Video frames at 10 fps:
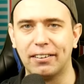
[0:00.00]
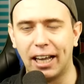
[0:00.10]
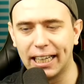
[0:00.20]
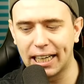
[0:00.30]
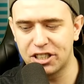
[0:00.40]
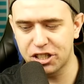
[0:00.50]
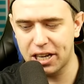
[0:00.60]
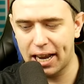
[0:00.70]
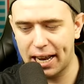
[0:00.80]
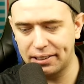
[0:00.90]
Like, it just,
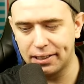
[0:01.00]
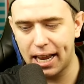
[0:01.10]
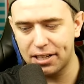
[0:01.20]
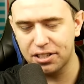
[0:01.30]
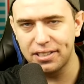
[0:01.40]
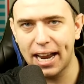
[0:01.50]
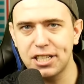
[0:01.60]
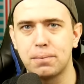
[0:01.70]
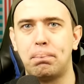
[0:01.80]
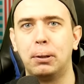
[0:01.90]
it's a
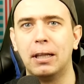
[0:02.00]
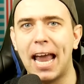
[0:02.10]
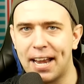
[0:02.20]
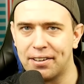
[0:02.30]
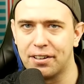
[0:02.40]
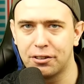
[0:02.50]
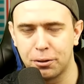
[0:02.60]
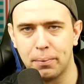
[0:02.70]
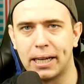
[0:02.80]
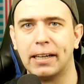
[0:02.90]
nice blend
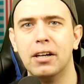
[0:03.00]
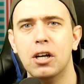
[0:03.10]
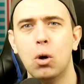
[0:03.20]
to me.